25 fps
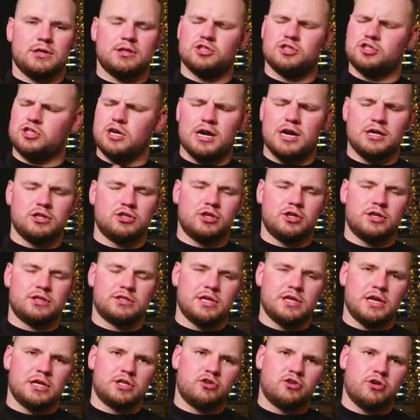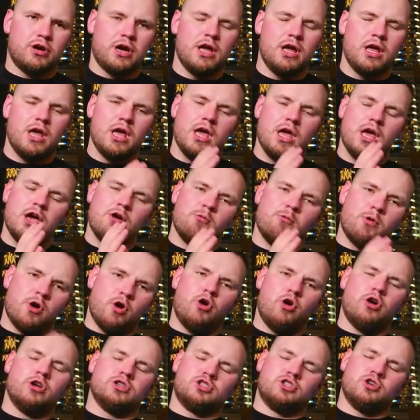Sharjah, etc. We
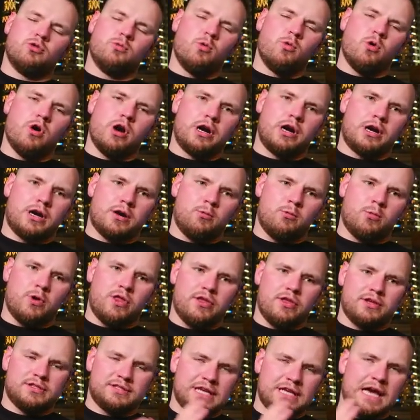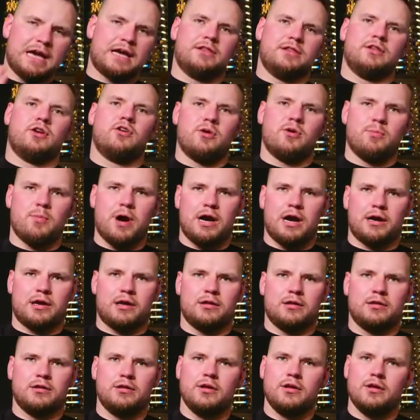also work with a secondary market
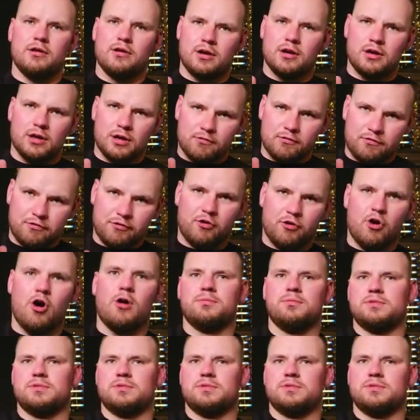from